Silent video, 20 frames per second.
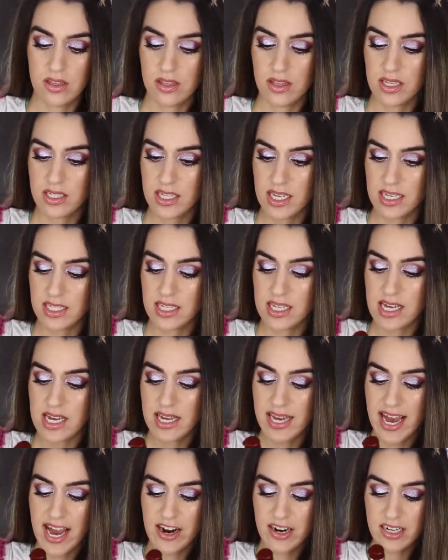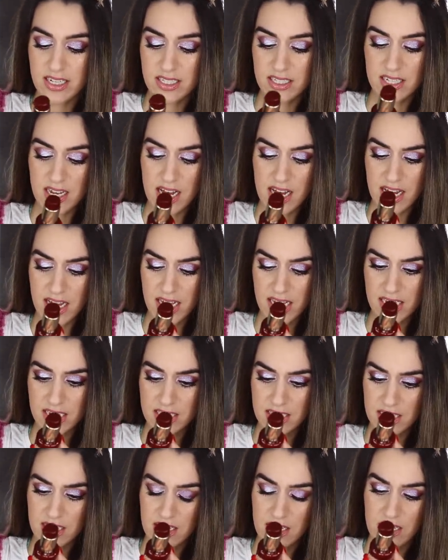This is the Kerastase,
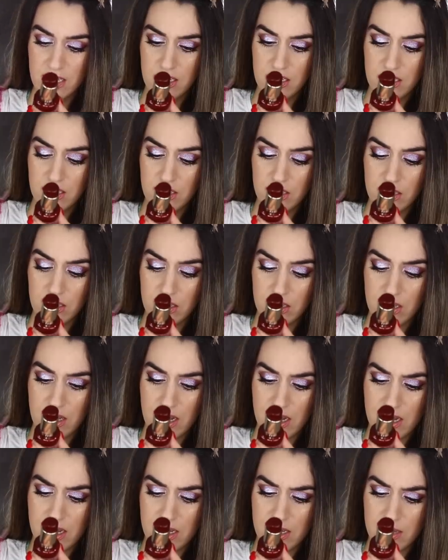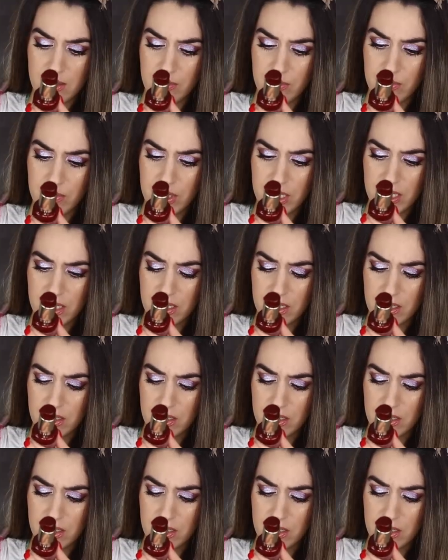I